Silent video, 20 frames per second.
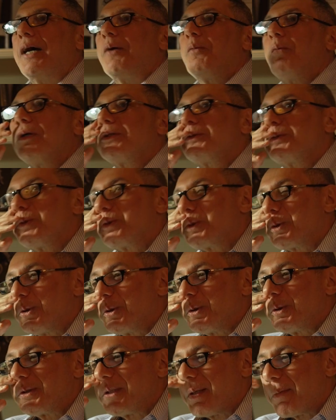I want to
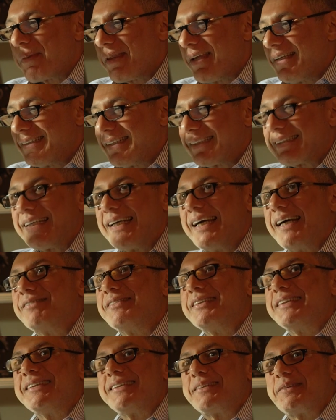show you something that I
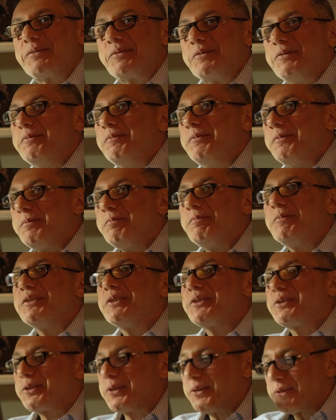haven't
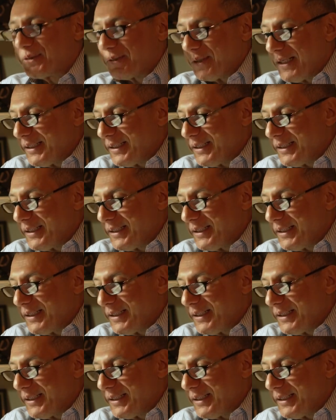shown to